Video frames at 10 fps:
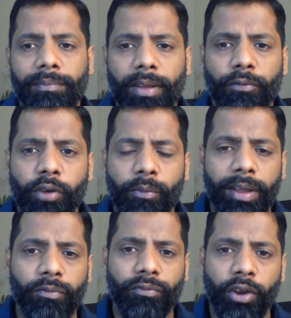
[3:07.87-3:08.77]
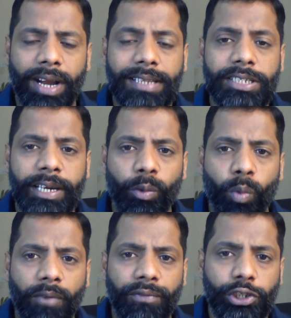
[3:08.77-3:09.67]
if you're considering
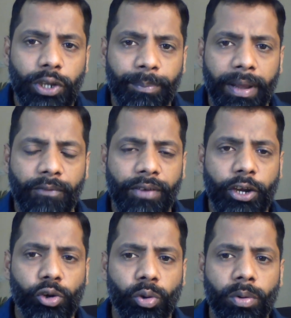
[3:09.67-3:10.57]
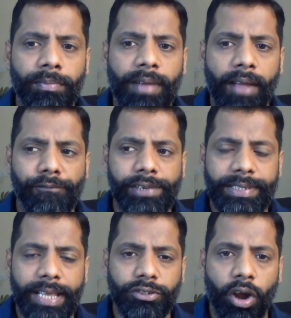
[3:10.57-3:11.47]
what feature and benefit to
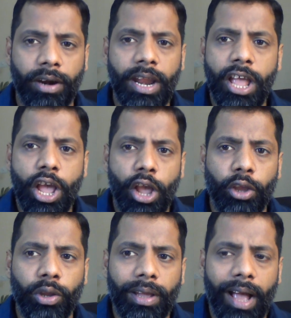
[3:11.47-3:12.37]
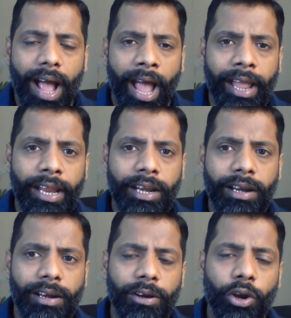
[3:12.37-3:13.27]
emphasize on,
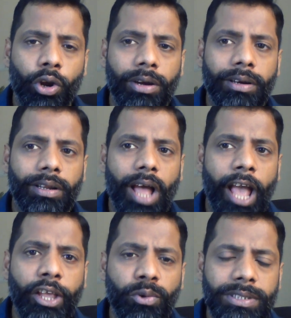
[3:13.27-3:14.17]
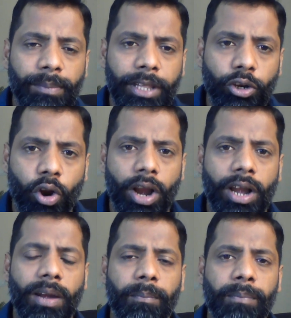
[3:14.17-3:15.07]
I use something
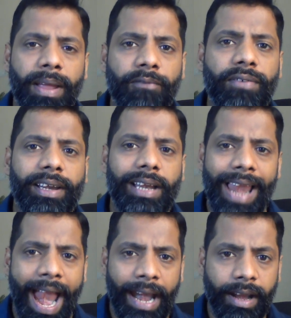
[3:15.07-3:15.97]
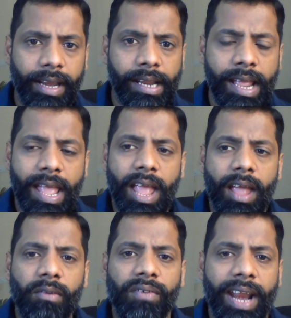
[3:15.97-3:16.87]
called benefit laddering,
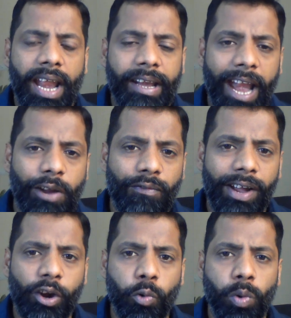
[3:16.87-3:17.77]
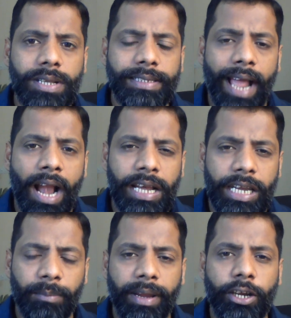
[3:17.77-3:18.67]
where I try to find out what is the
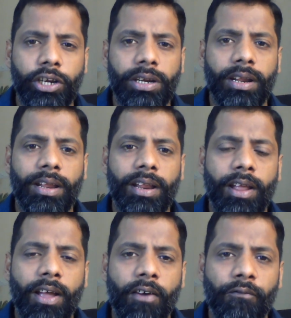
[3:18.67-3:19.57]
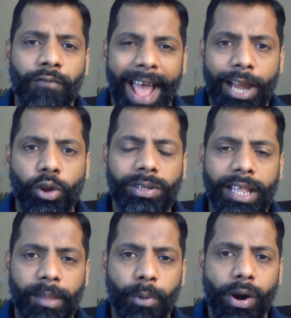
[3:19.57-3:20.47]
ultimate value
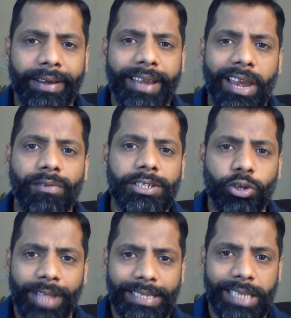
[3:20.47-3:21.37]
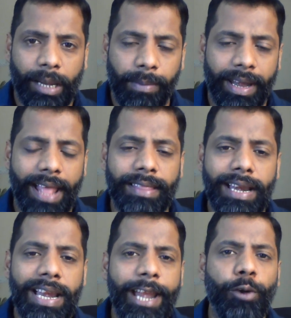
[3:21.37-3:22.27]
that the product delivers to that segment, and
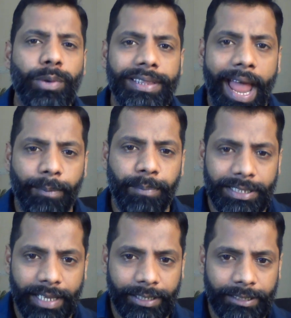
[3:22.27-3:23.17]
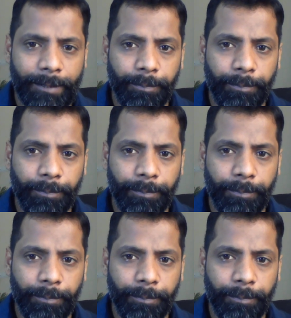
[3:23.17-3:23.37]
then lead with that message,